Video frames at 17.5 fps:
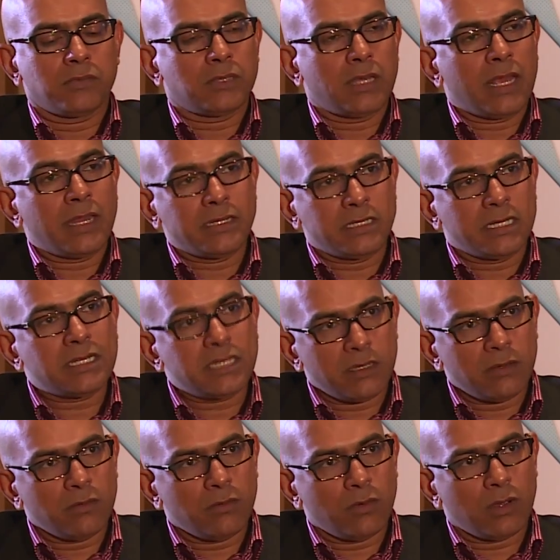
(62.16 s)
The
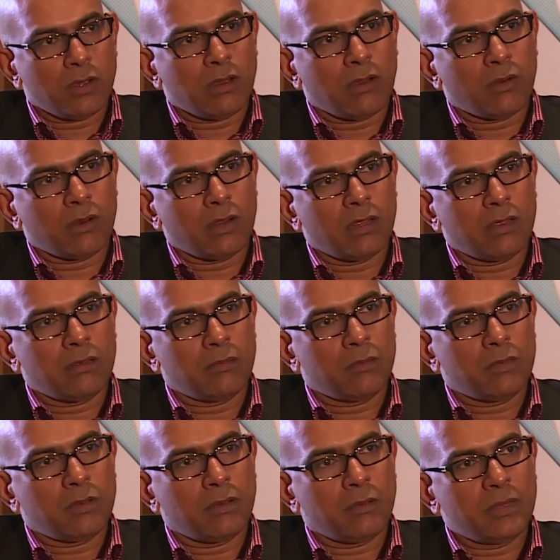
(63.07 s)
entity, our
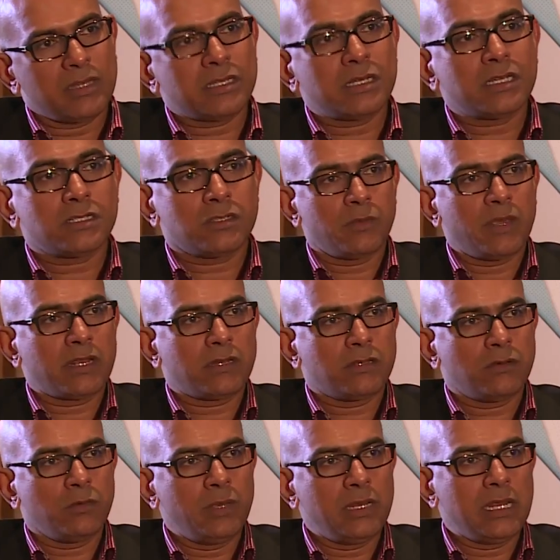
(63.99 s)
mission
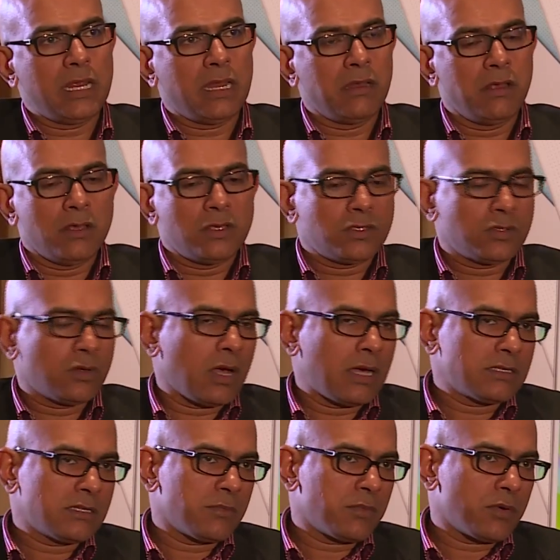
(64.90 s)
make 2 billion. So
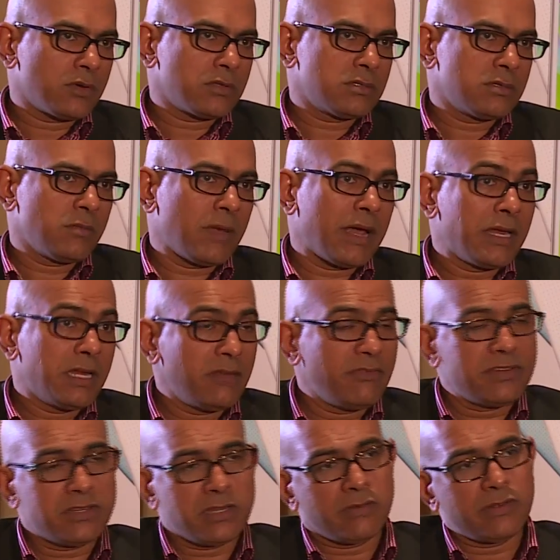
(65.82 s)
I suppose my
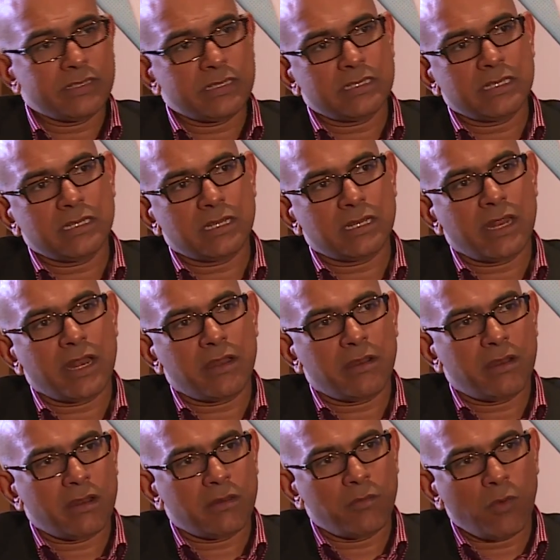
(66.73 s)
division, which is Internet
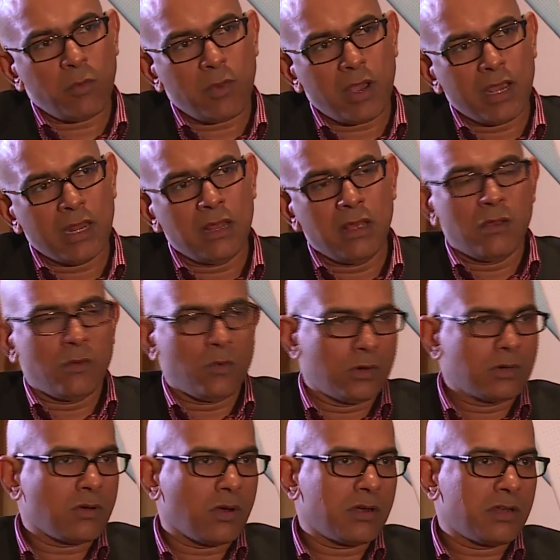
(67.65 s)
and Mobile,
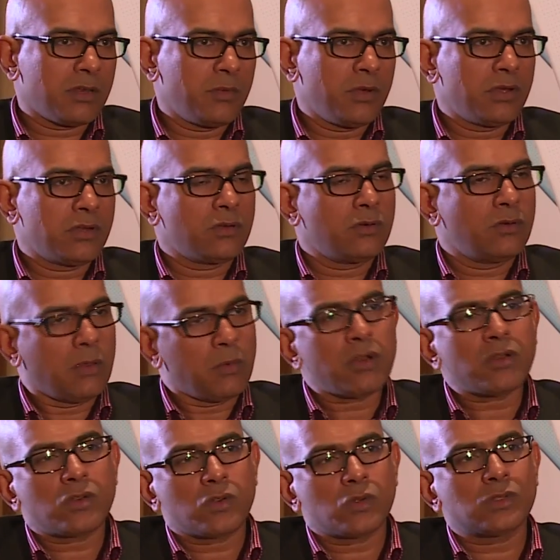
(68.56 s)
would contribute to
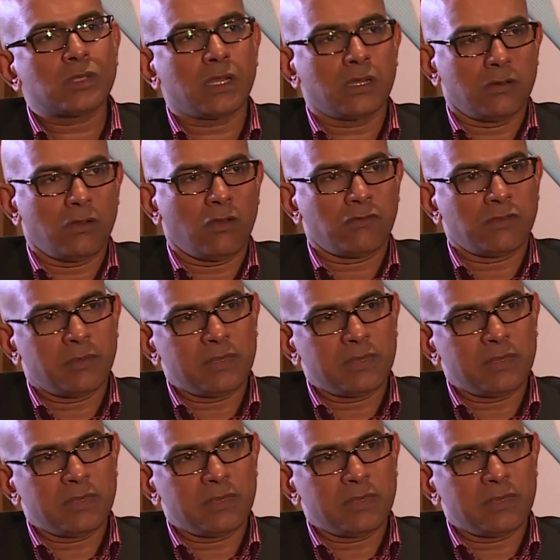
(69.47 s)
about 2/3 of